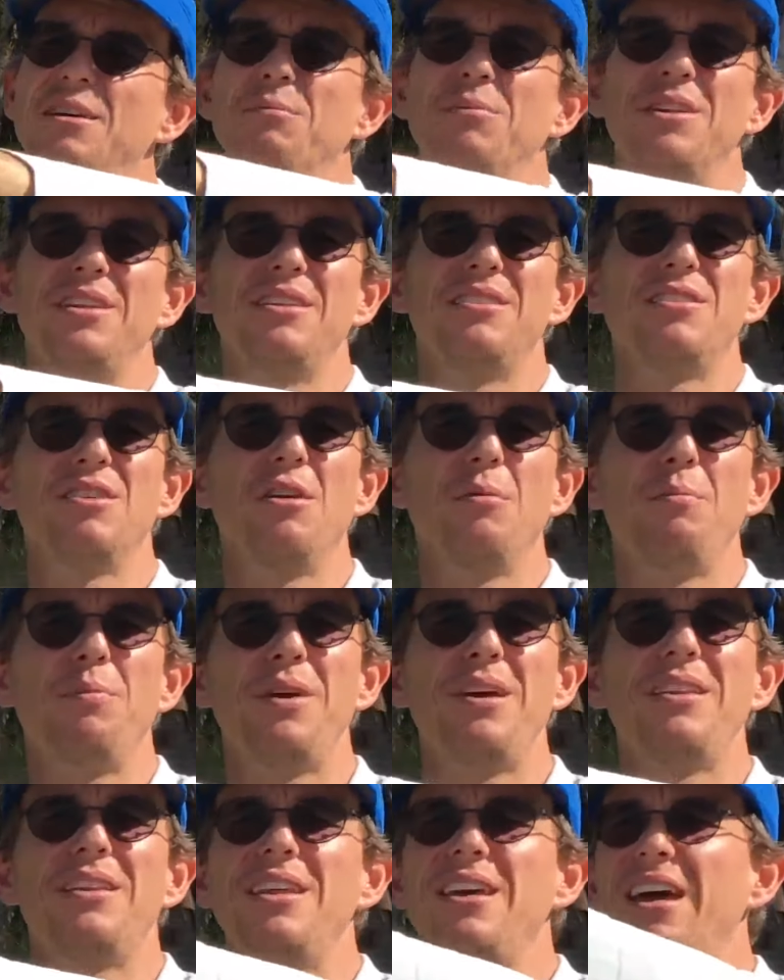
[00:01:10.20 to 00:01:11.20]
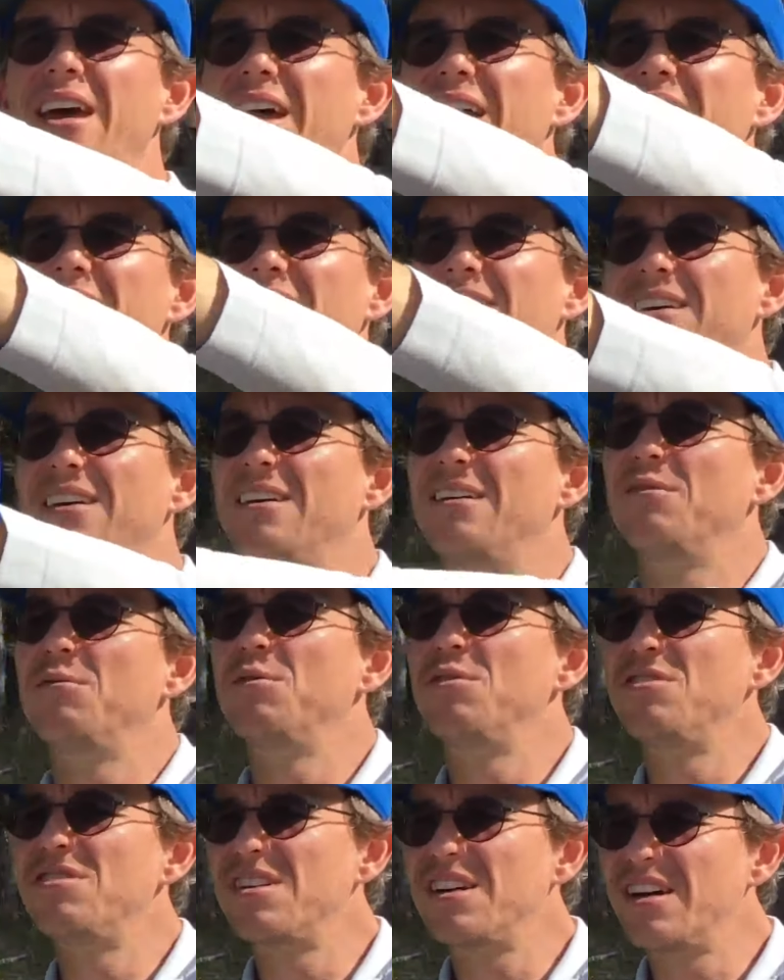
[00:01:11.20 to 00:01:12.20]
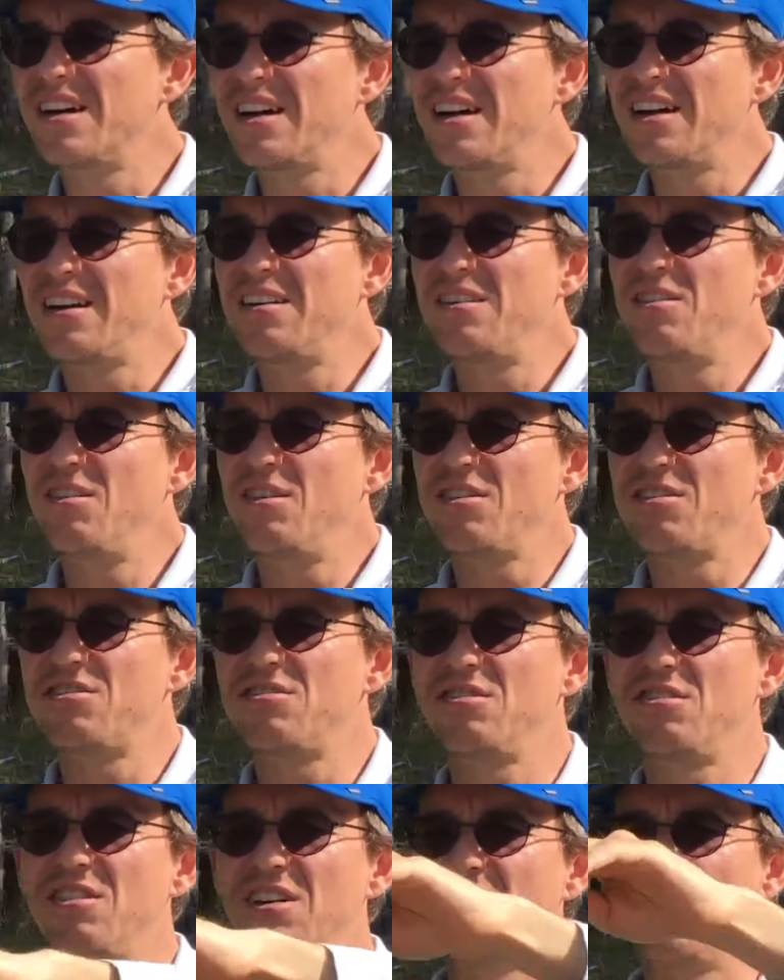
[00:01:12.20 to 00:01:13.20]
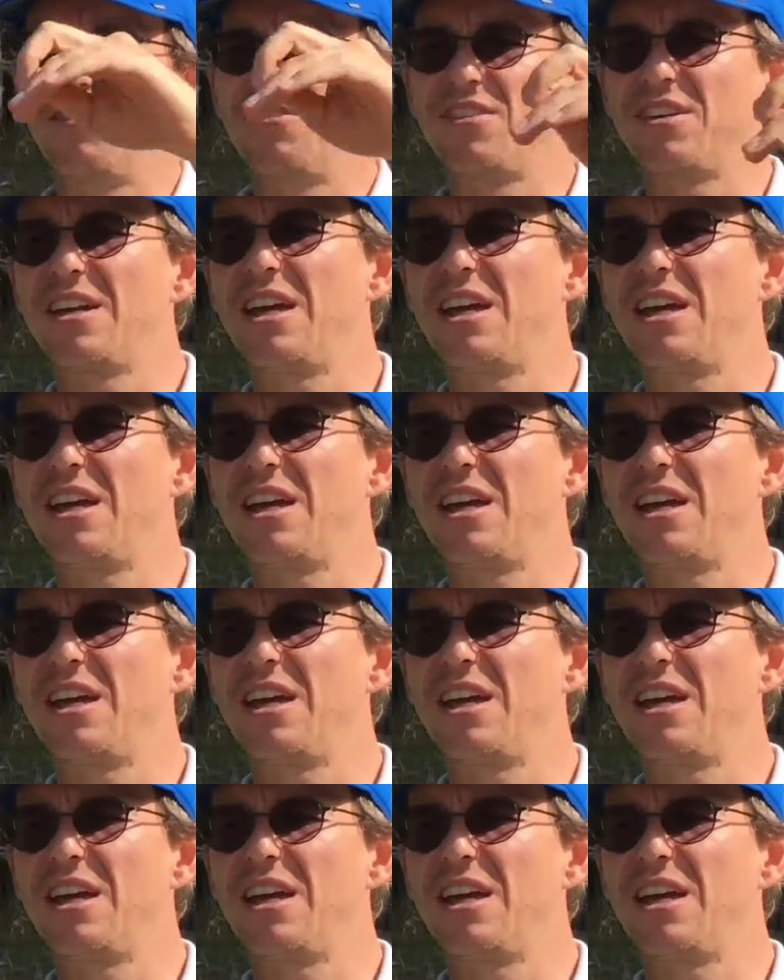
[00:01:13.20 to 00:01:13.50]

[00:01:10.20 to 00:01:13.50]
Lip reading: but the top bit there was not strong enough to